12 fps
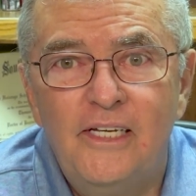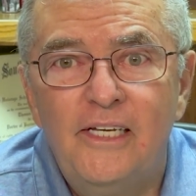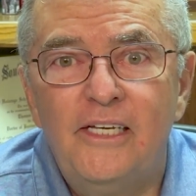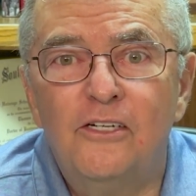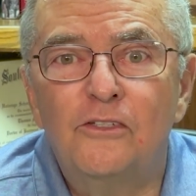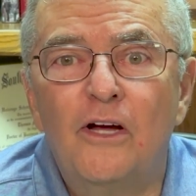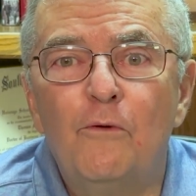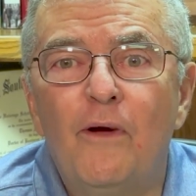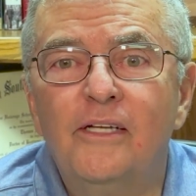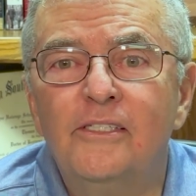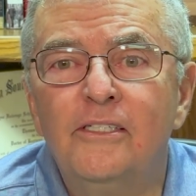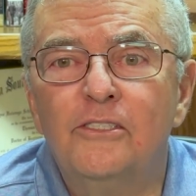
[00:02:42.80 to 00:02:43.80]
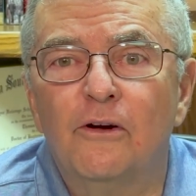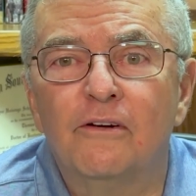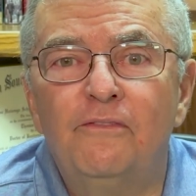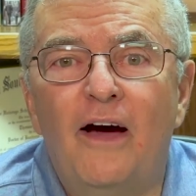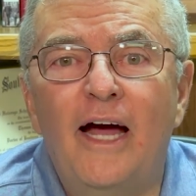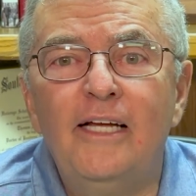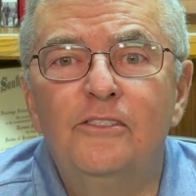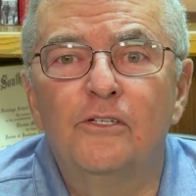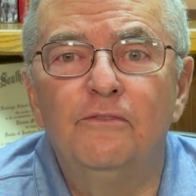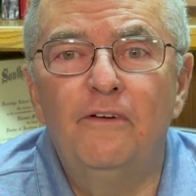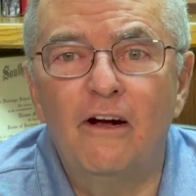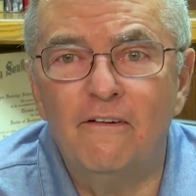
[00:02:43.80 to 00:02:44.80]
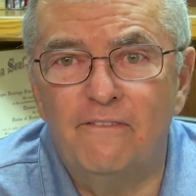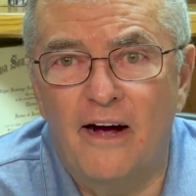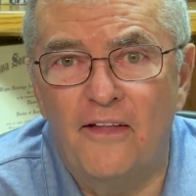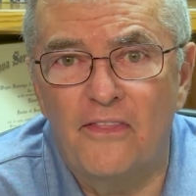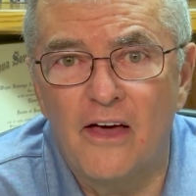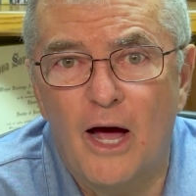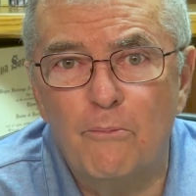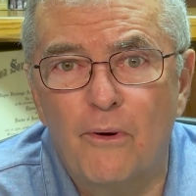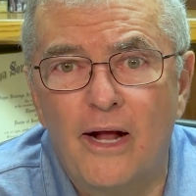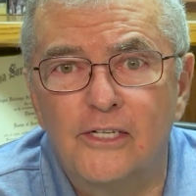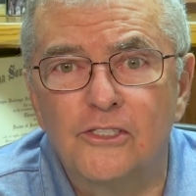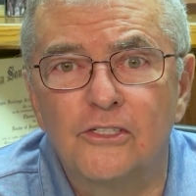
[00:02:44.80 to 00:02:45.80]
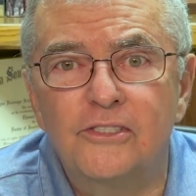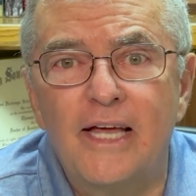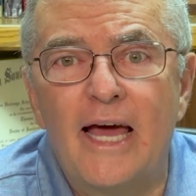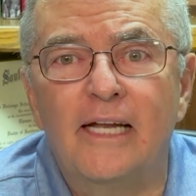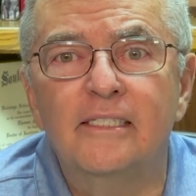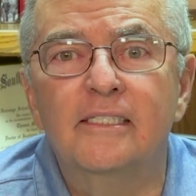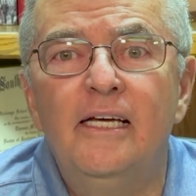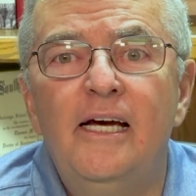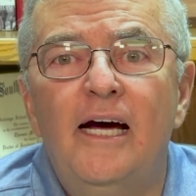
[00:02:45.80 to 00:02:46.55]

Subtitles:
Illinois residents are advised to verify the operational status